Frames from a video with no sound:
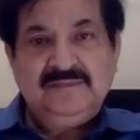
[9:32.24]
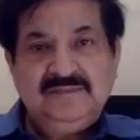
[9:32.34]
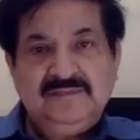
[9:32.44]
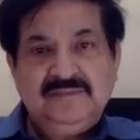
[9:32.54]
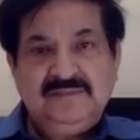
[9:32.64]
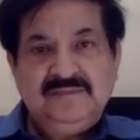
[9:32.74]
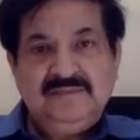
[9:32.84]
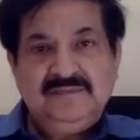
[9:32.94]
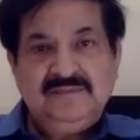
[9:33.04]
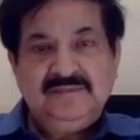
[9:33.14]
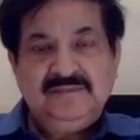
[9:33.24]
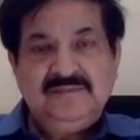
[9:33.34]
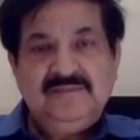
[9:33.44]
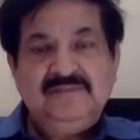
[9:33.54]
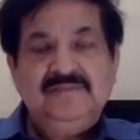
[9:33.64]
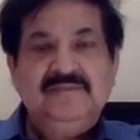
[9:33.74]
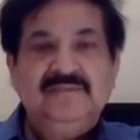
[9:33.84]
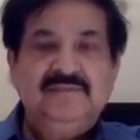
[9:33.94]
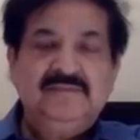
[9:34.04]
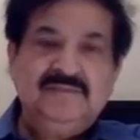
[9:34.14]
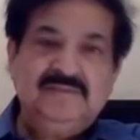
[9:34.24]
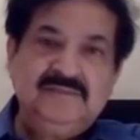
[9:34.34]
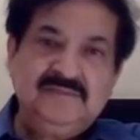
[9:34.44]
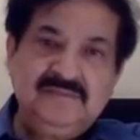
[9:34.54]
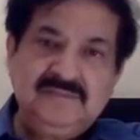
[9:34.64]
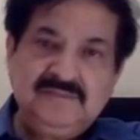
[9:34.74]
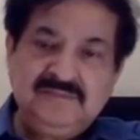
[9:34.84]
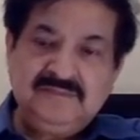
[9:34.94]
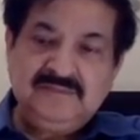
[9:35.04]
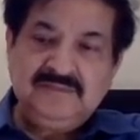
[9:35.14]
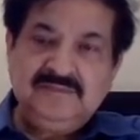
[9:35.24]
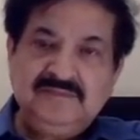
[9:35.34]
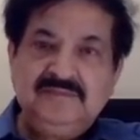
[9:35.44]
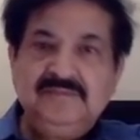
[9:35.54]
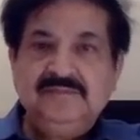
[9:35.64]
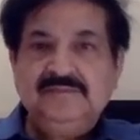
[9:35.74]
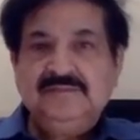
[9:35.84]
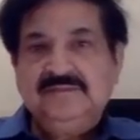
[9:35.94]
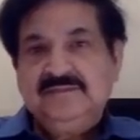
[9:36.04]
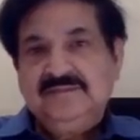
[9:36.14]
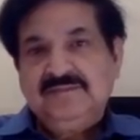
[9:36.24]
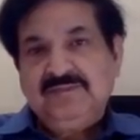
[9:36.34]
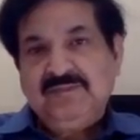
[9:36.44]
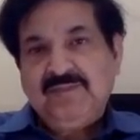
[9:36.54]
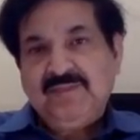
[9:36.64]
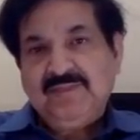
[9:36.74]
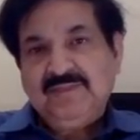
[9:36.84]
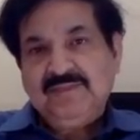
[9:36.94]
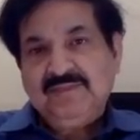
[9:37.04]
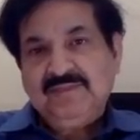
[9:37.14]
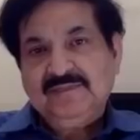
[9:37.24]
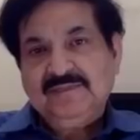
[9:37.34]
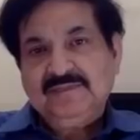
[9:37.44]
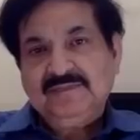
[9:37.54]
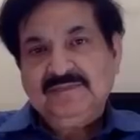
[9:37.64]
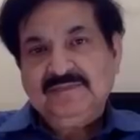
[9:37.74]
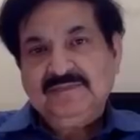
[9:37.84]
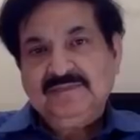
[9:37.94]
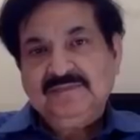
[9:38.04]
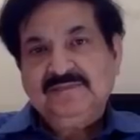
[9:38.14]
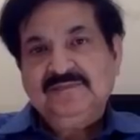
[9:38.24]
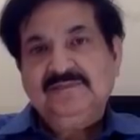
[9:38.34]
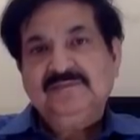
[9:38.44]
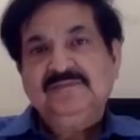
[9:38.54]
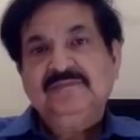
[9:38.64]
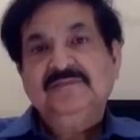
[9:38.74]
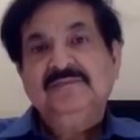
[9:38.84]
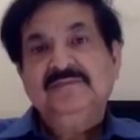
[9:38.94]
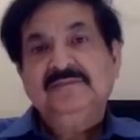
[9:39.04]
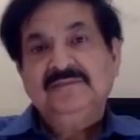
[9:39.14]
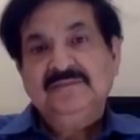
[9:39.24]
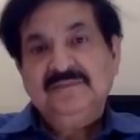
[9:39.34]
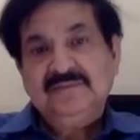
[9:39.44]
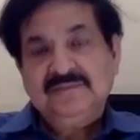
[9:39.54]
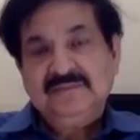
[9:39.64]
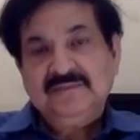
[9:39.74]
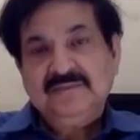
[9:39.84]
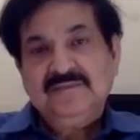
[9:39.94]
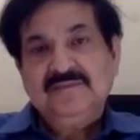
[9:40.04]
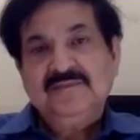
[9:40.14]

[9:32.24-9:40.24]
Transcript: (not speaking)